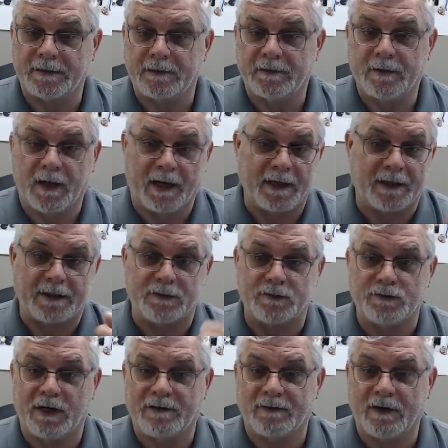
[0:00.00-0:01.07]
I like to
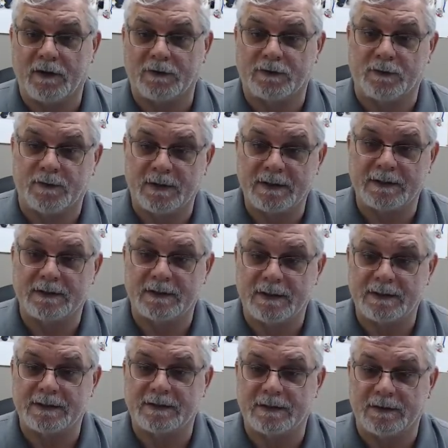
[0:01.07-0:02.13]
drive it also.
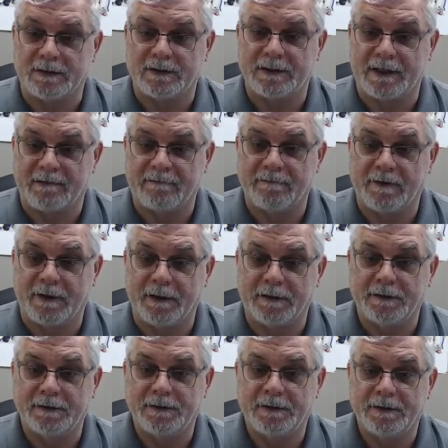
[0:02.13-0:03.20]
This looks like fun.
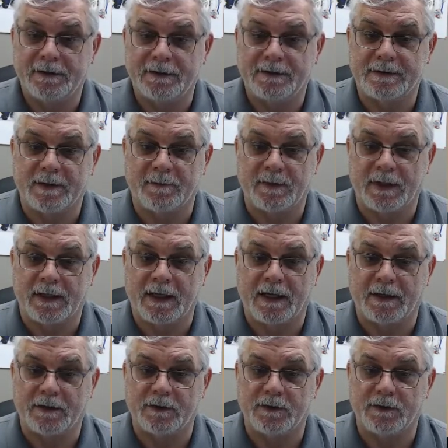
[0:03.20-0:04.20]
Something I could do.